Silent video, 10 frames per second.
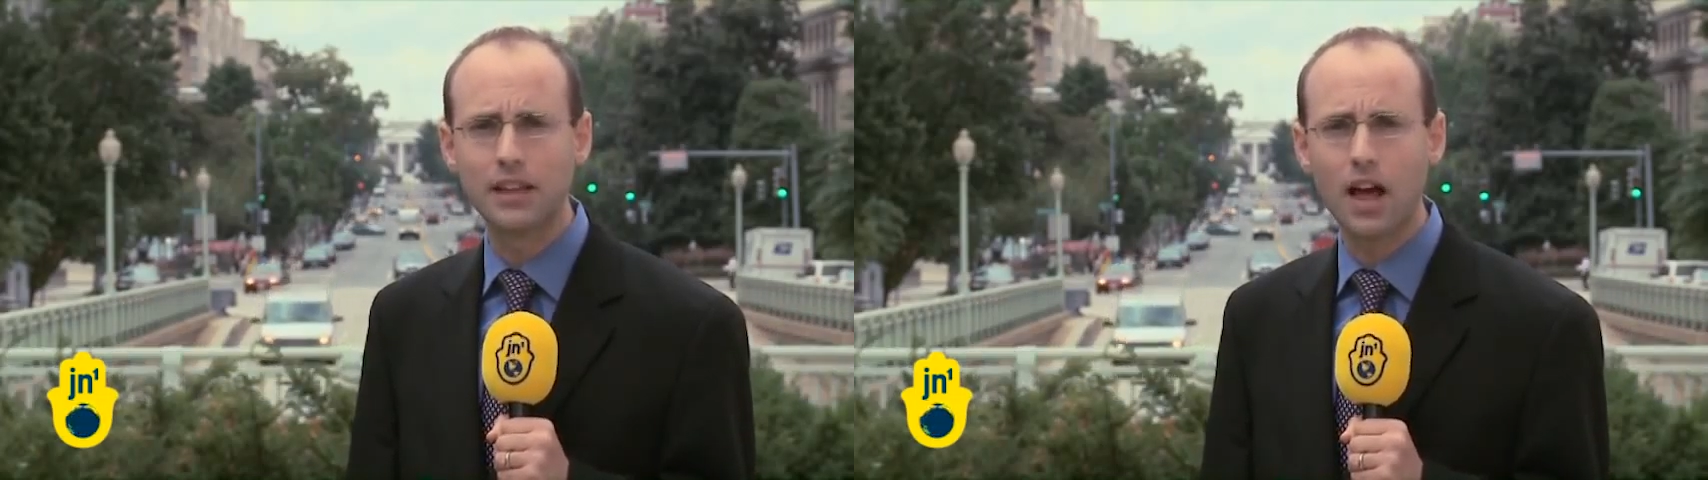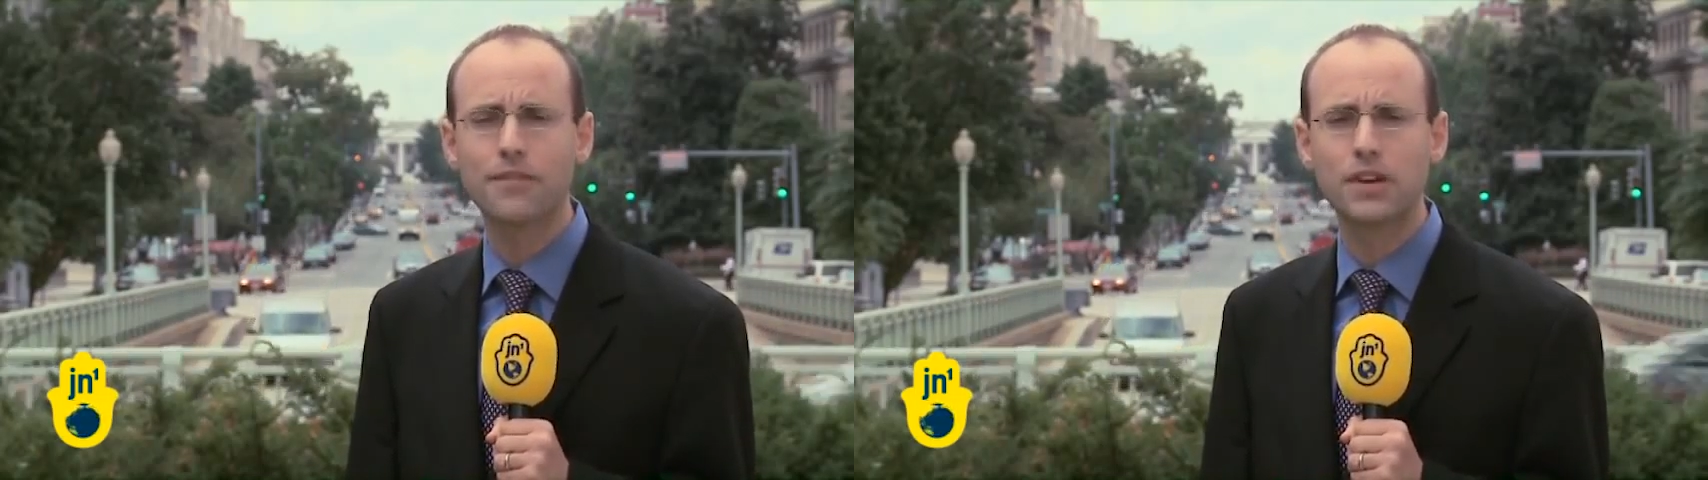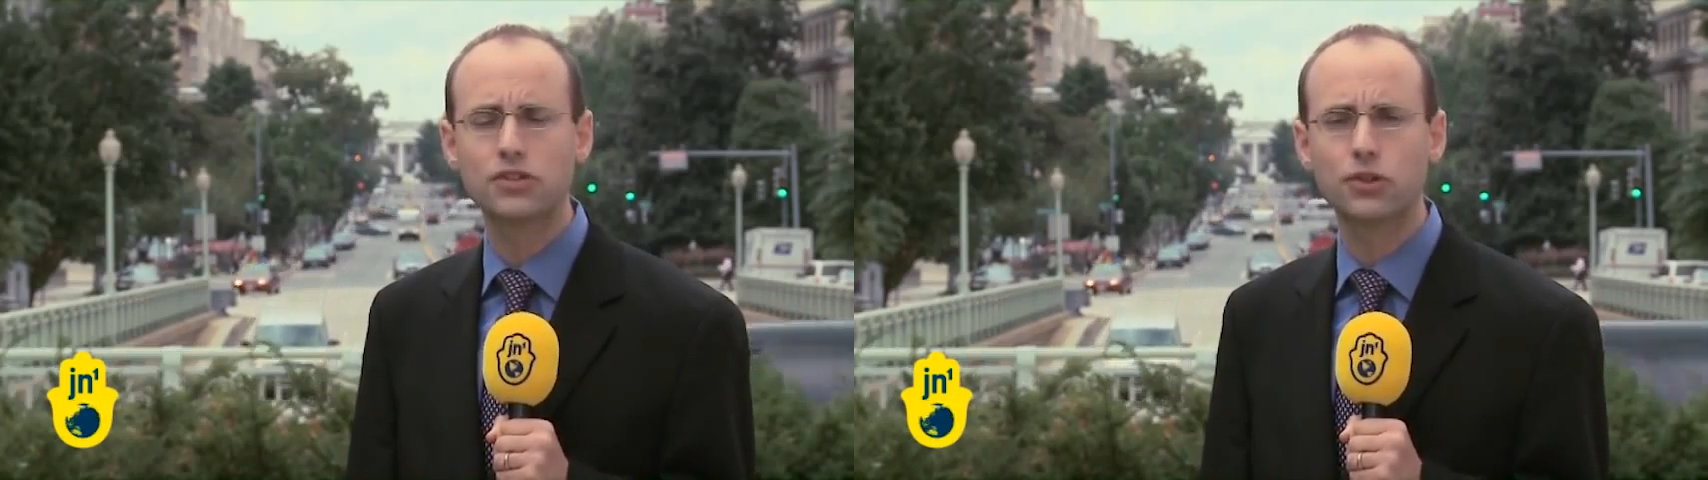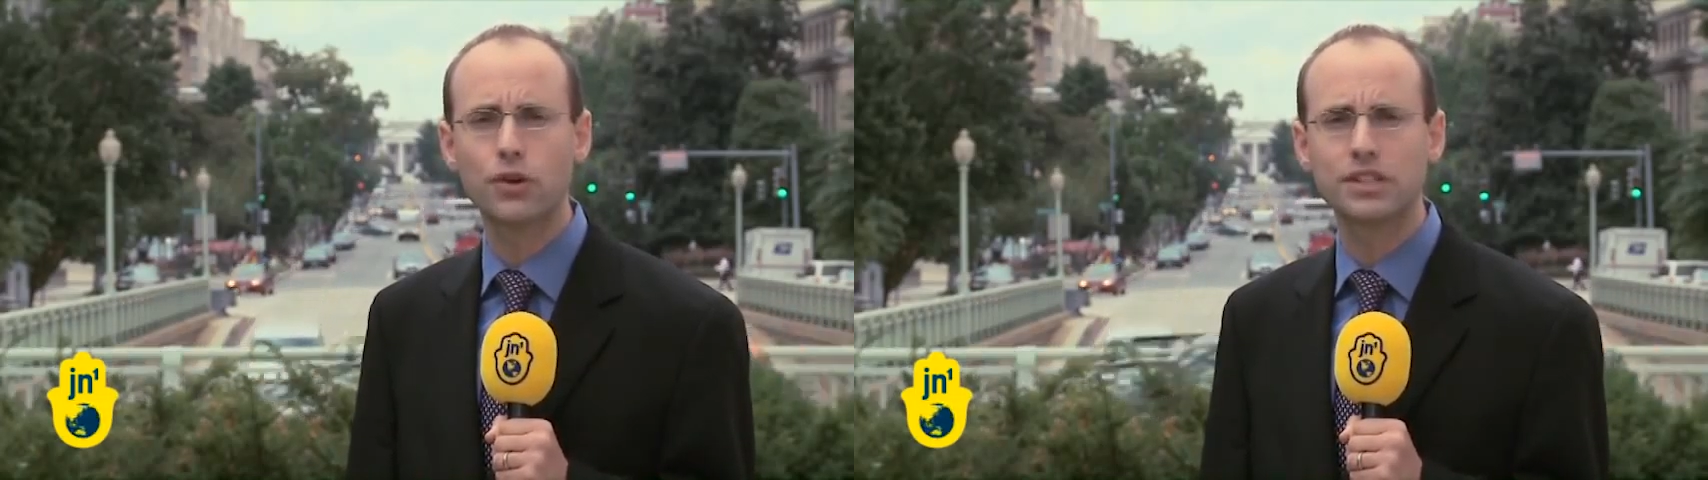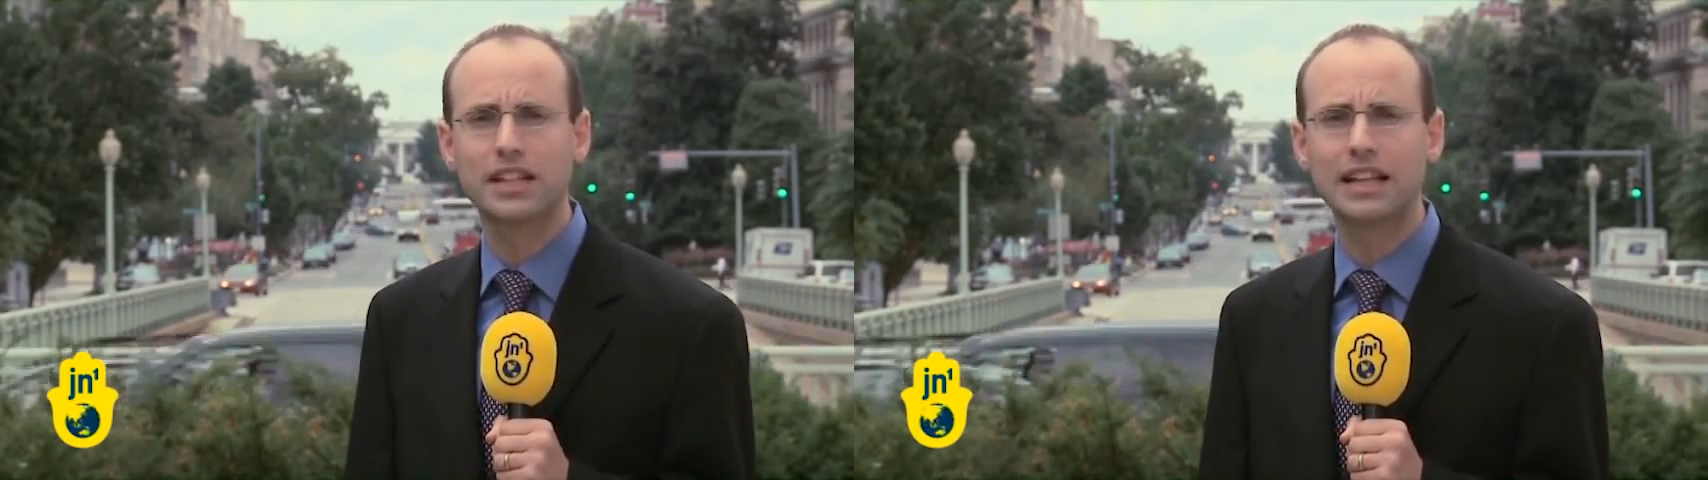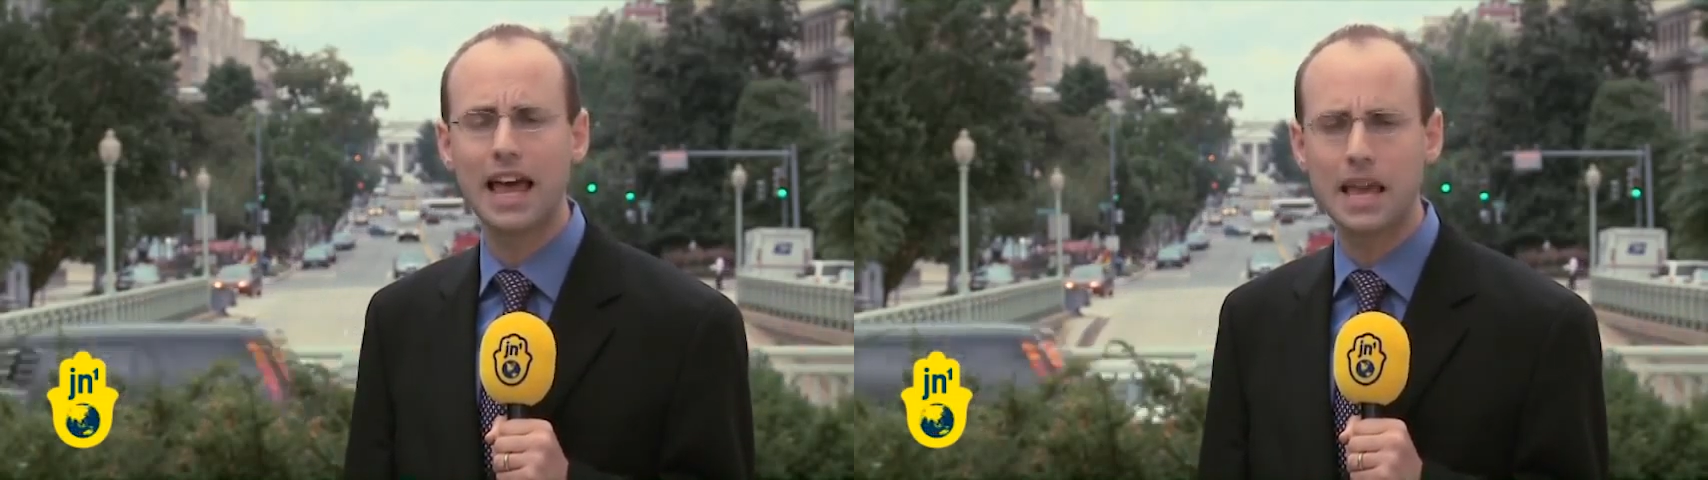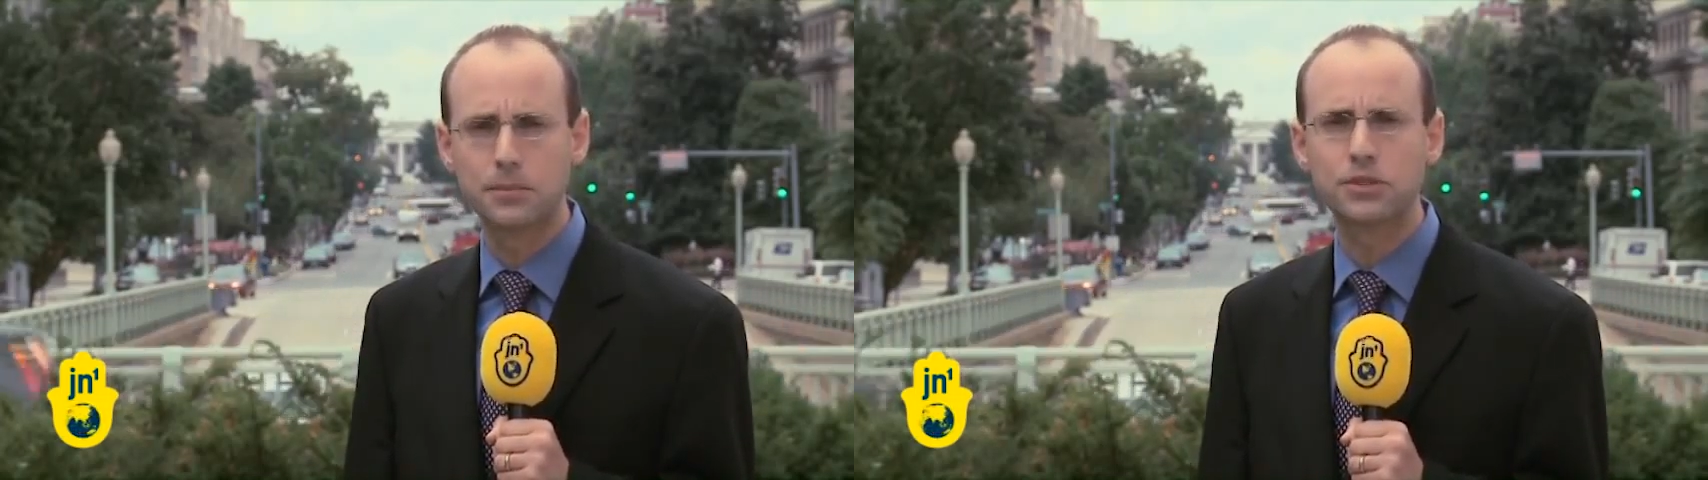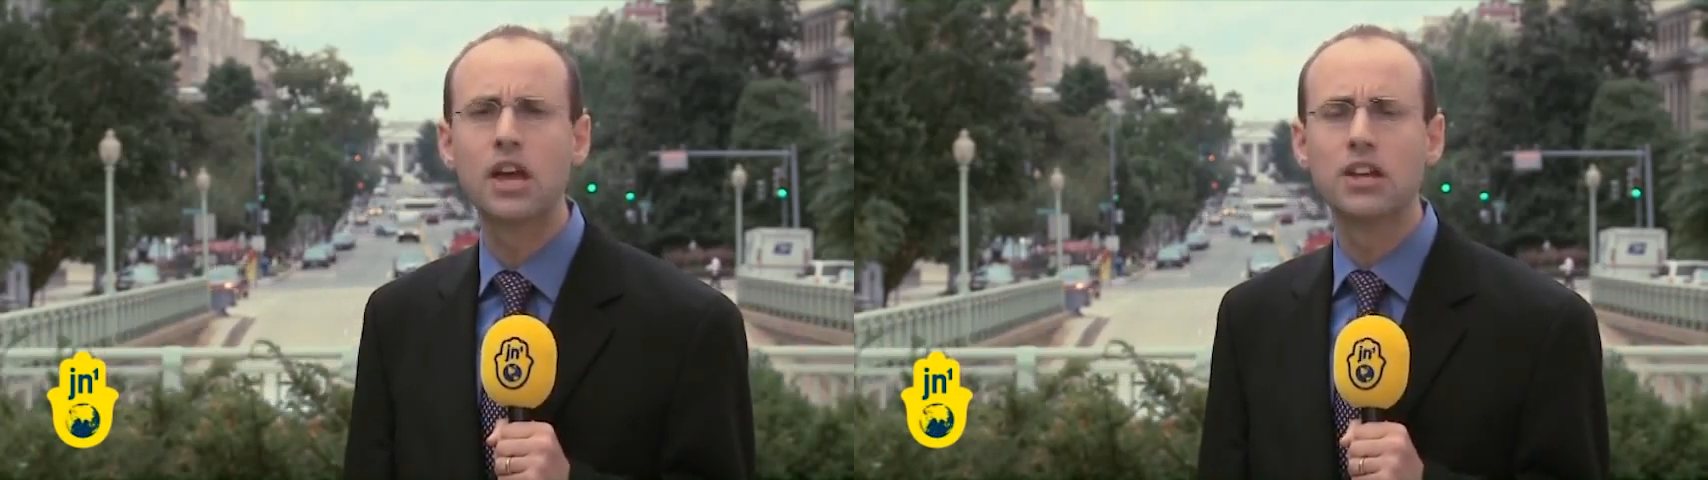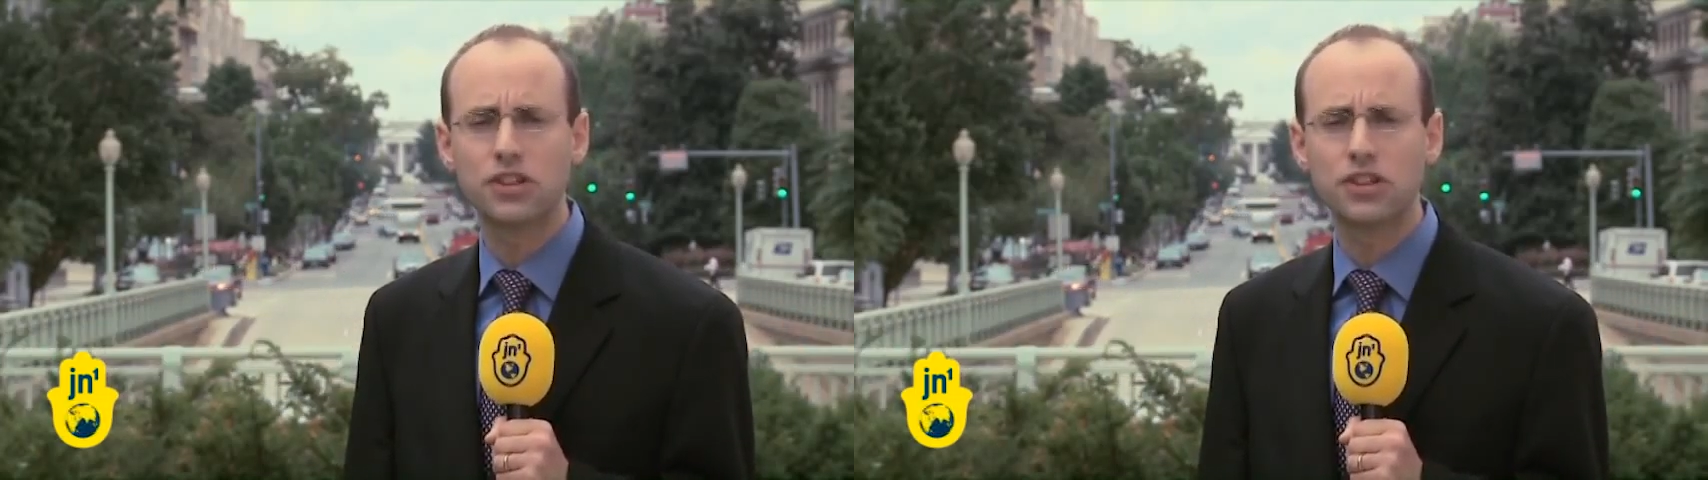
life insurance claims